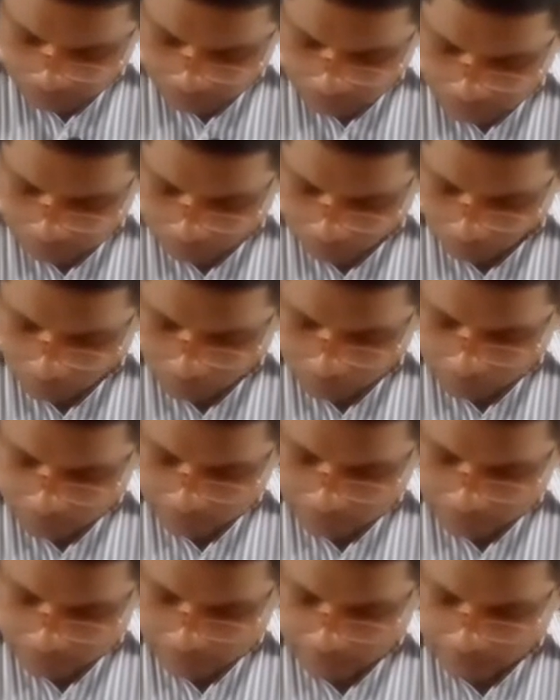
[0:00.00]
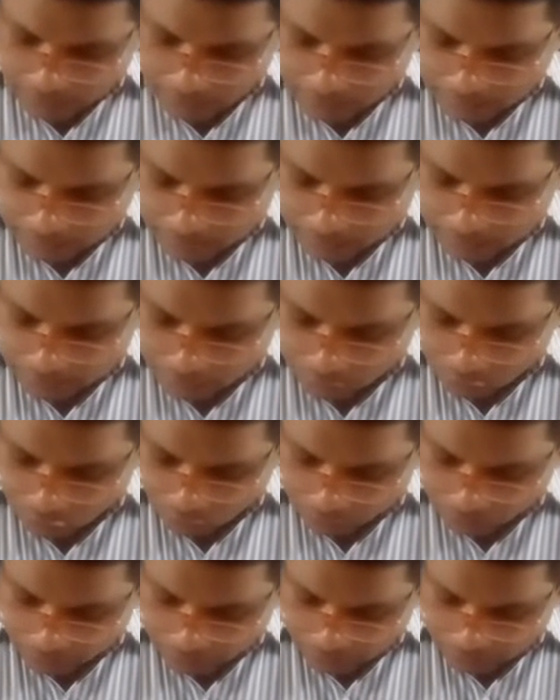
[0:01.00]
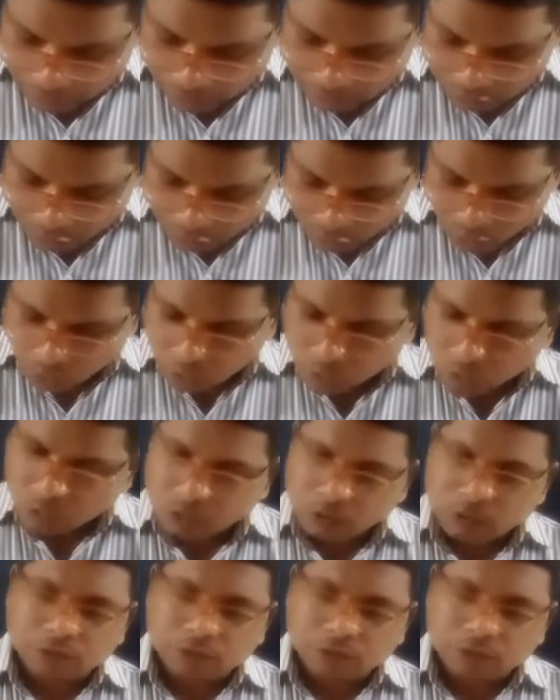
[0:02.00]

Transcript: political and economical solution.